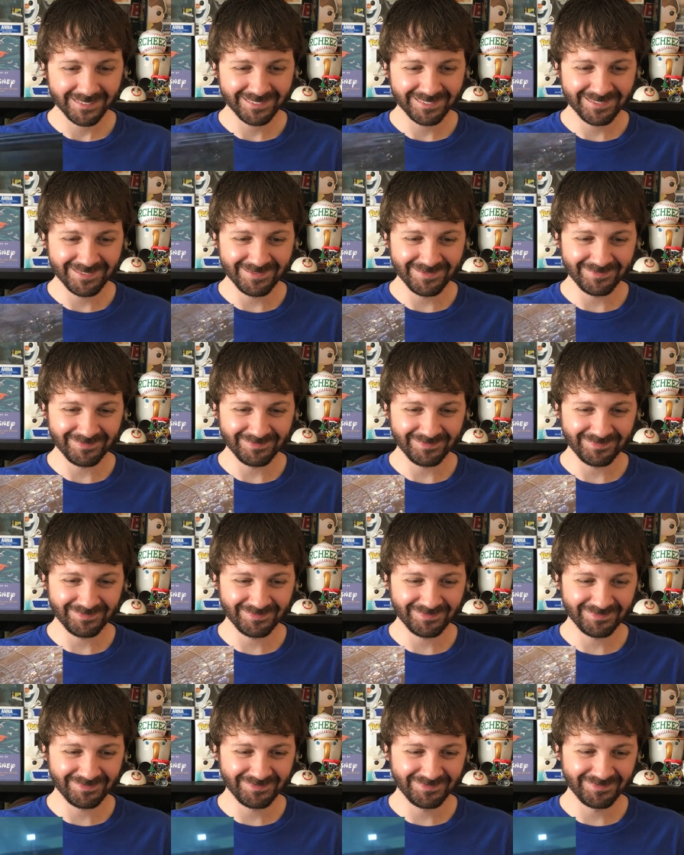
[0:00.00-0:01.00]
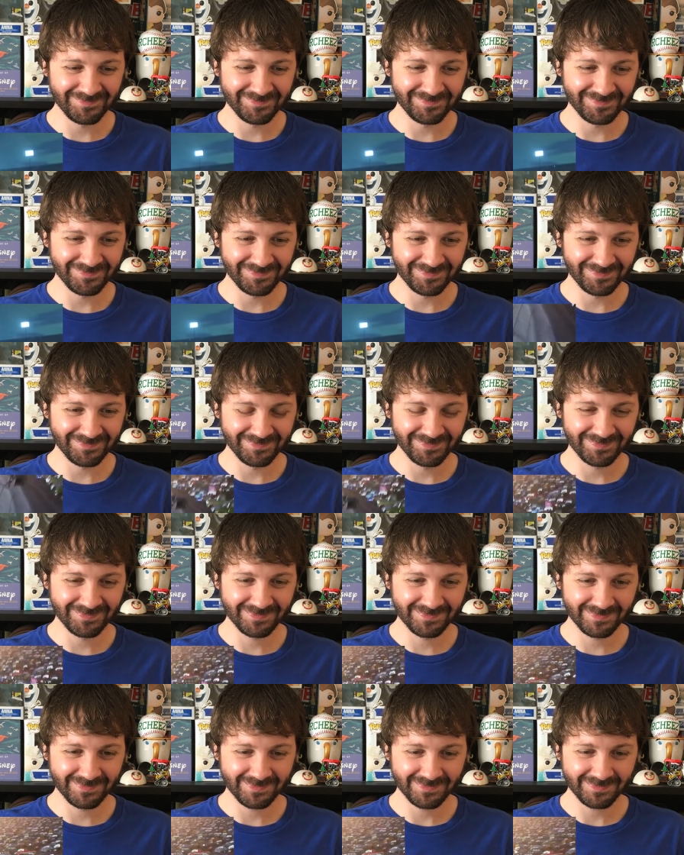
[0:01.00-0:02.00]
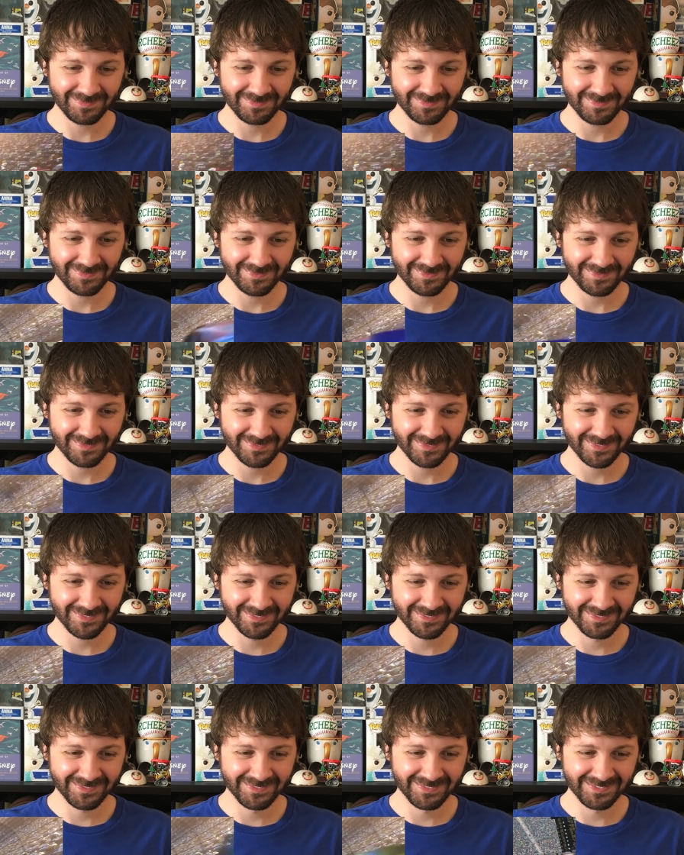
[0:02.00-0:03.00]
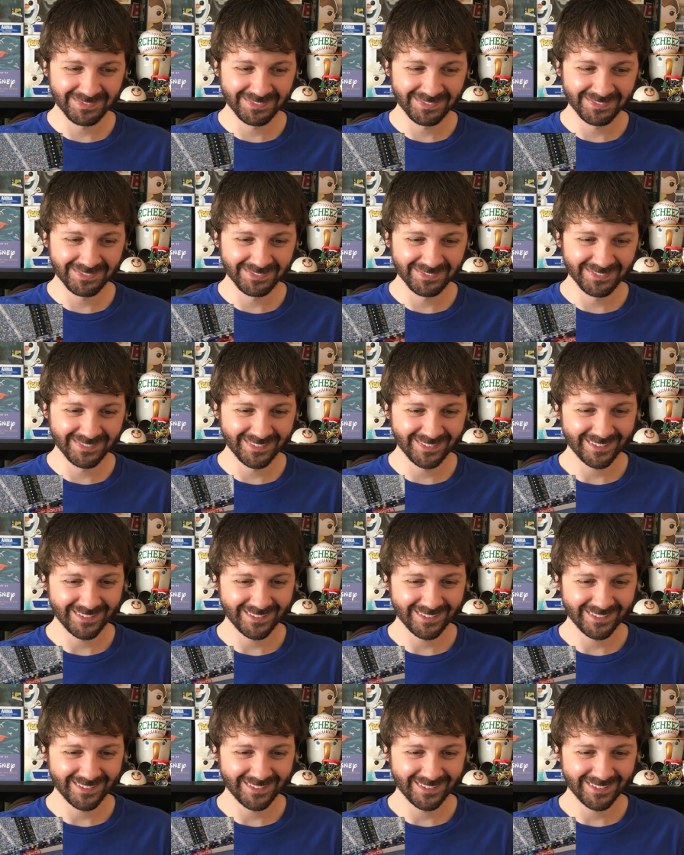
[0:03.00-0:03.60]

Nothing is said.